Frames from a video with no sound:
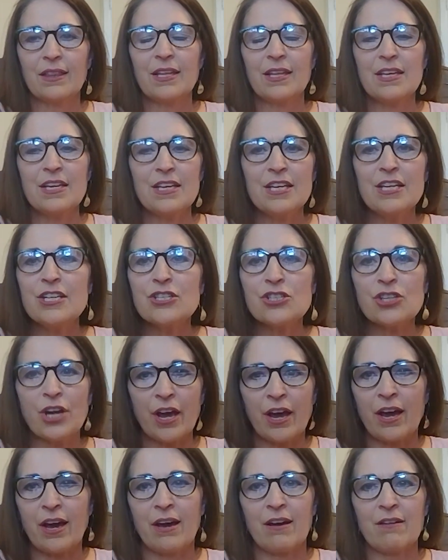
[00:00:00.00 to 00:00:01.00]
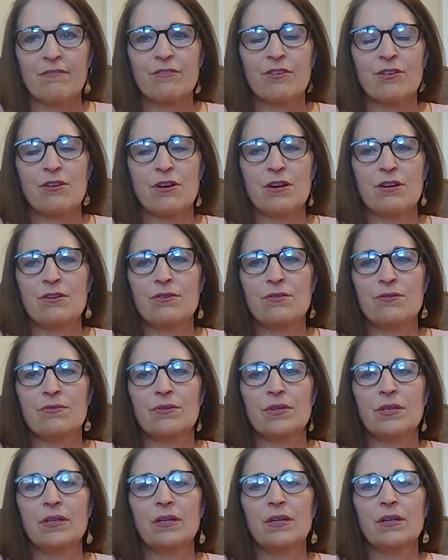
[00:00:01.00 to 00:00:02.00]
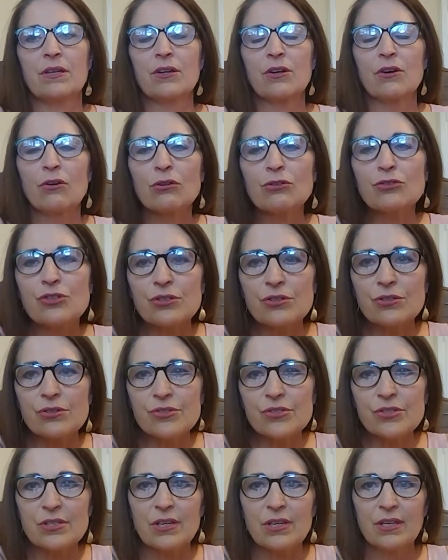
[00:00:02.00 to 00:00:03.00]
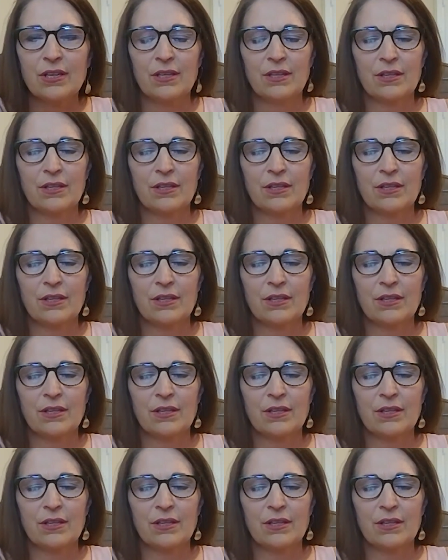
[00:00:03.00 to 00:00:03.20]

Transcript: They each have their own cultures,